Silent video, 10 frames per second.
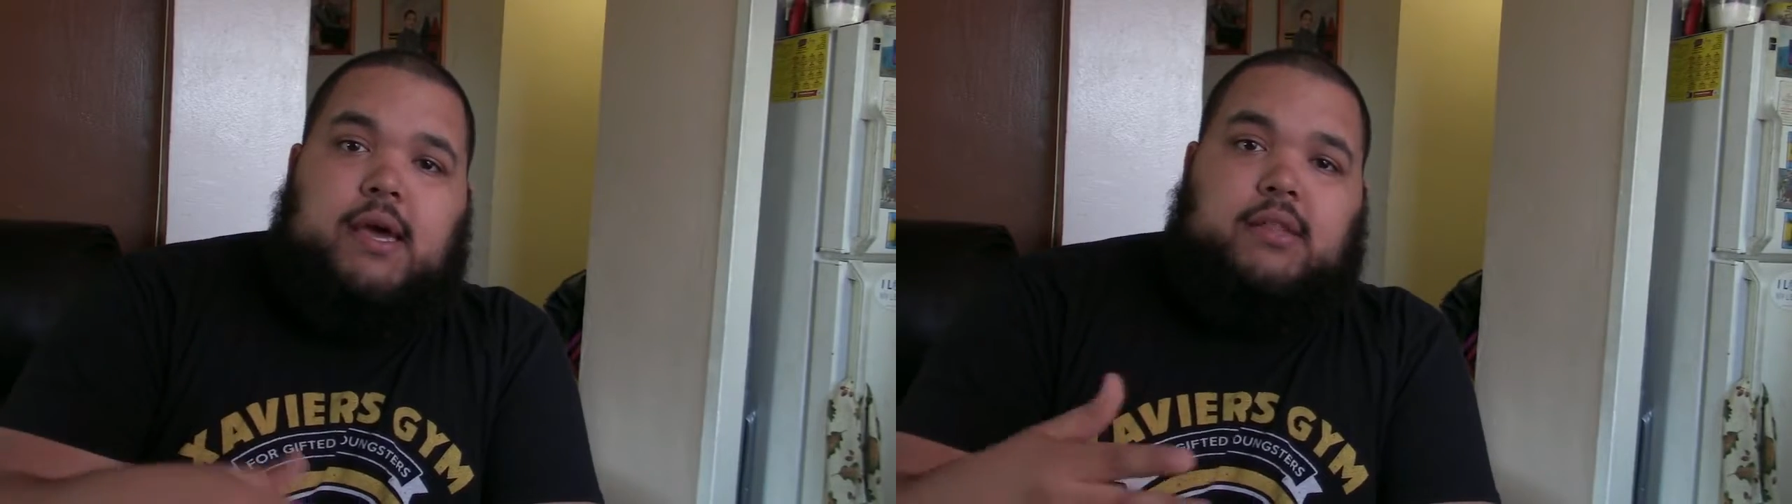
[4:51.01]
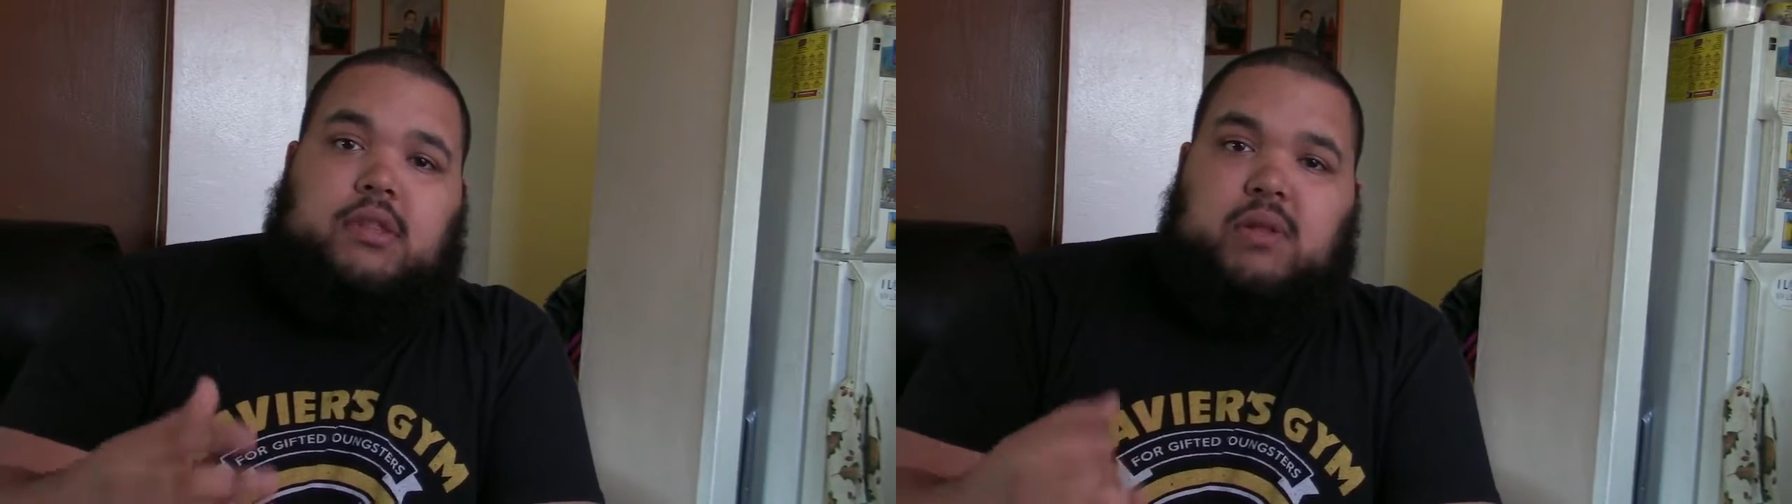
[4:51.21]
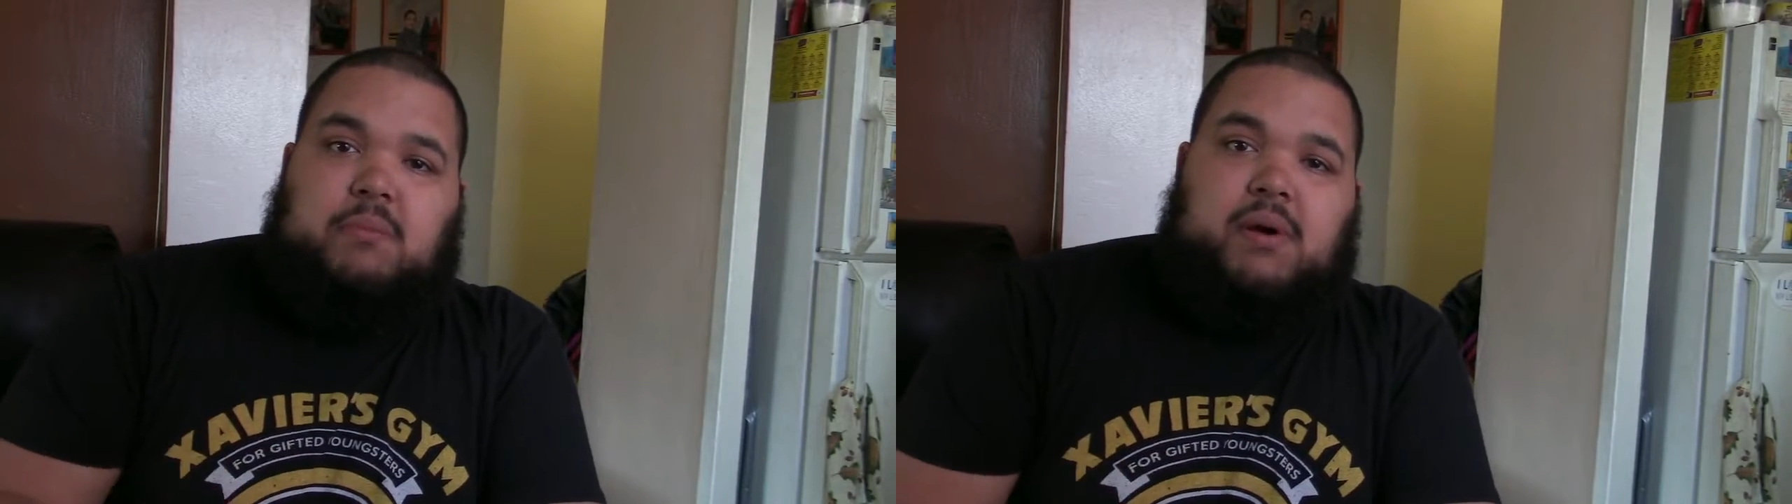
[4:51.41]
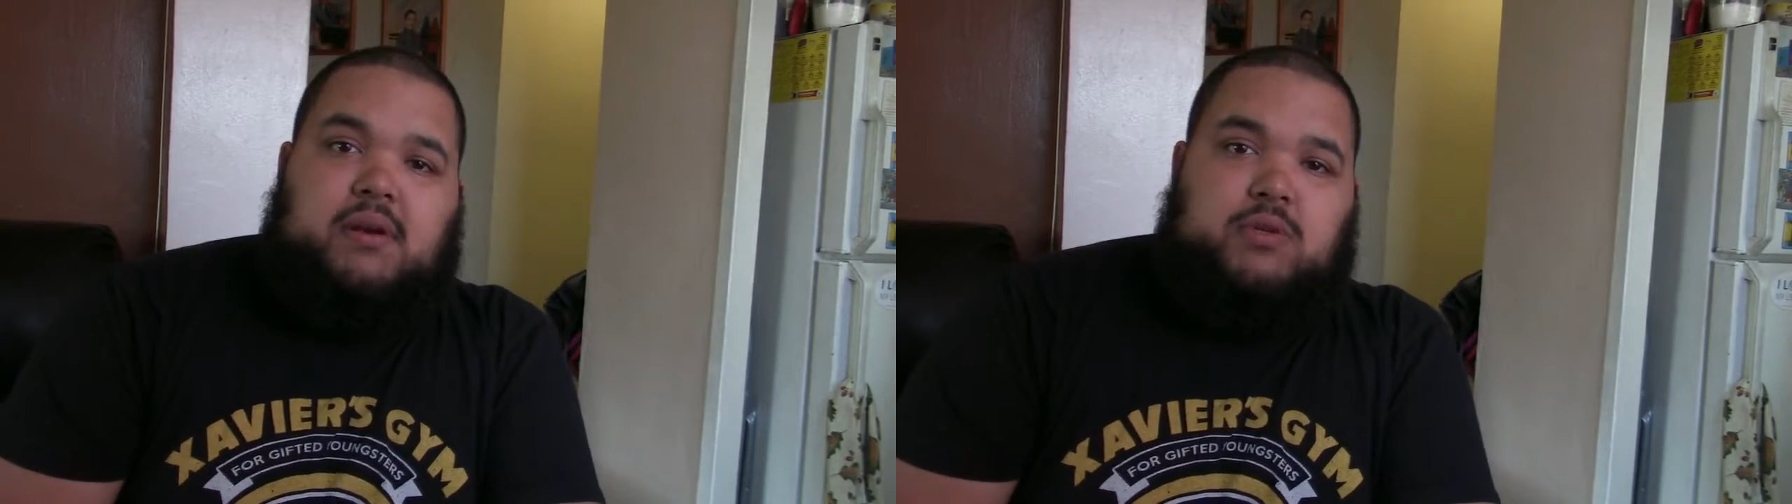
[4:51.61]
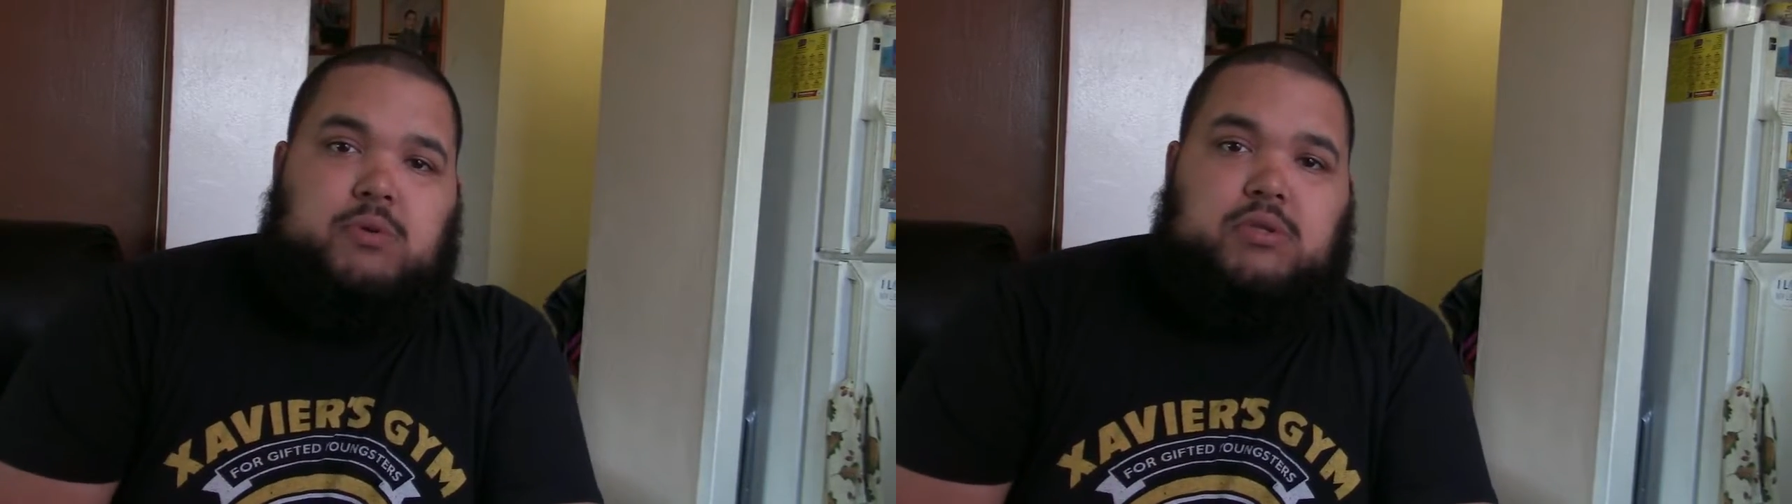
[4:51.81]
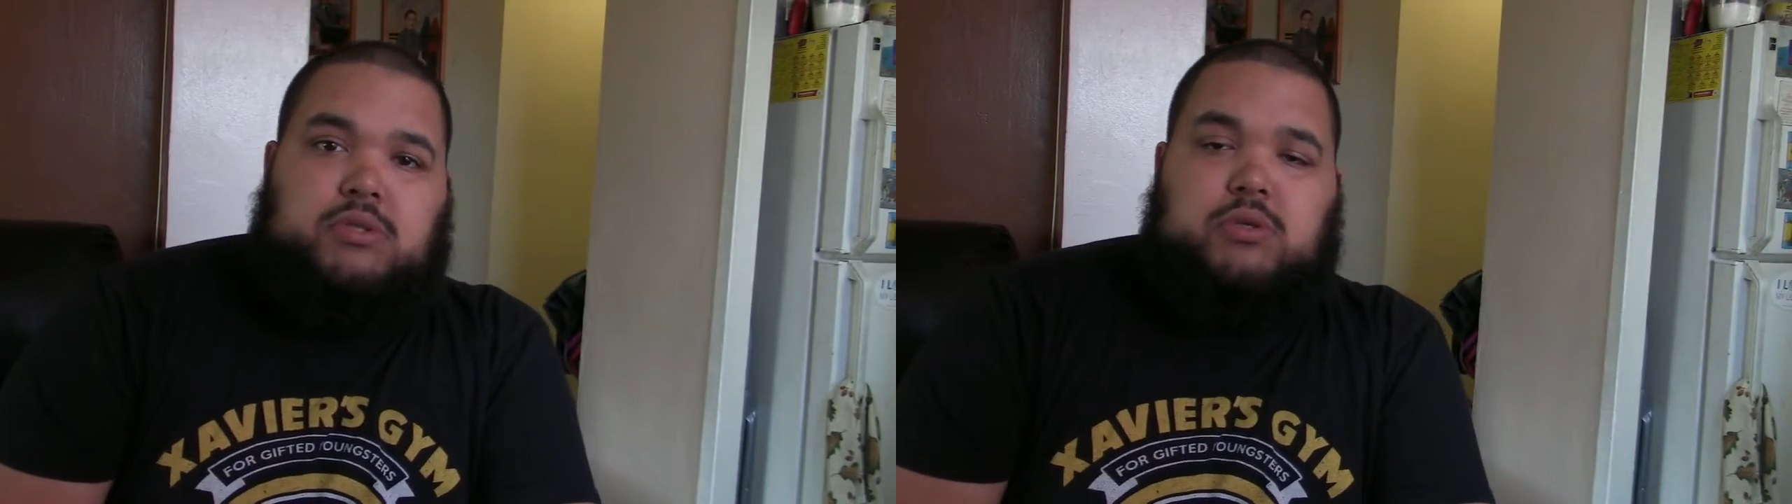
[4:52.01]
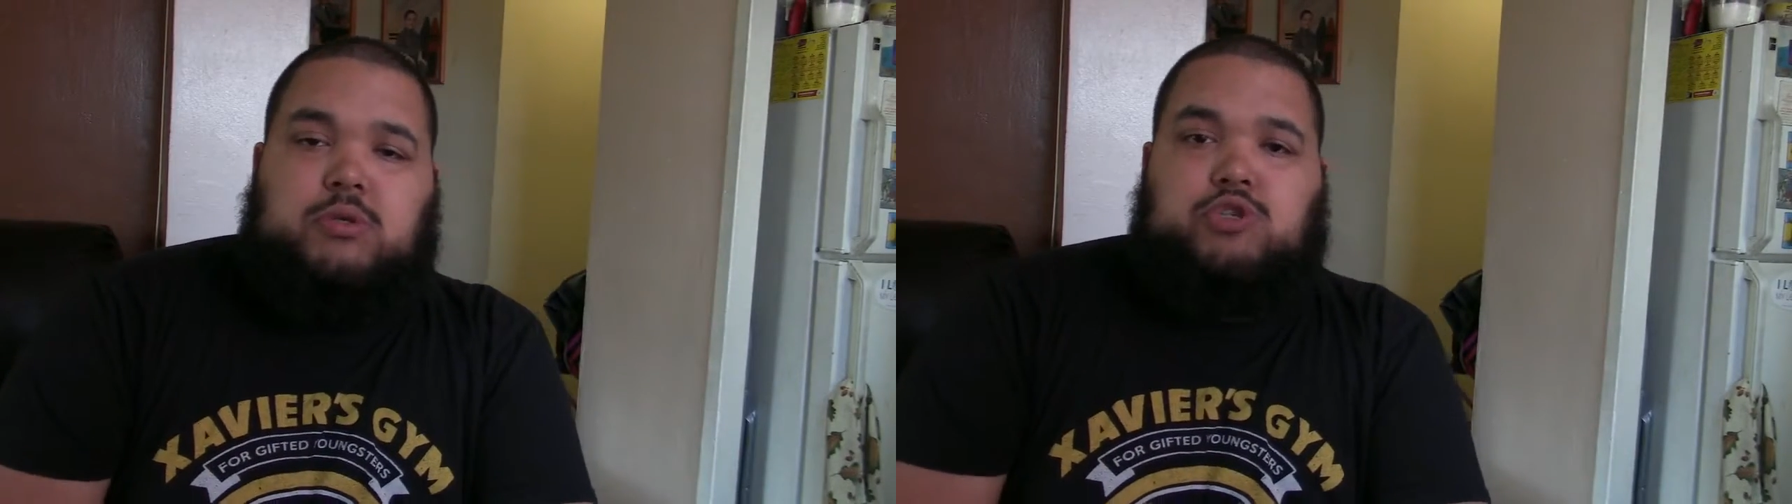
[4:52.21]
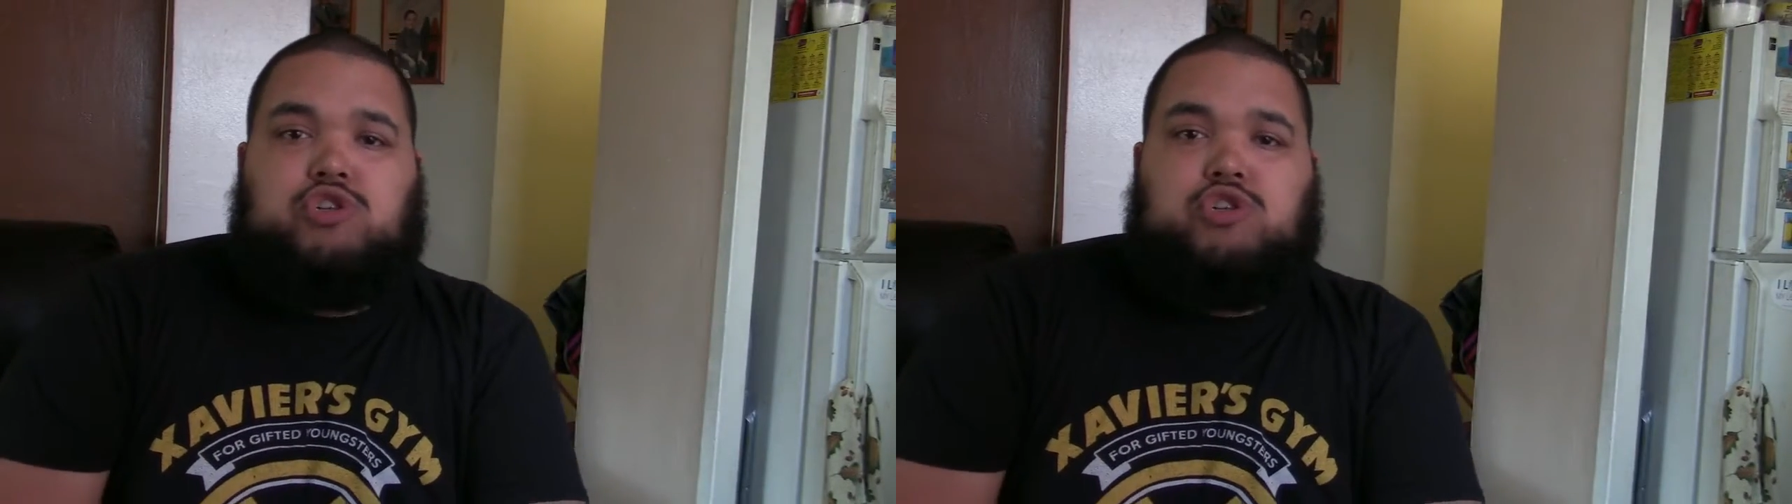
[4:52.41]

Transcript: hit the like button as well too,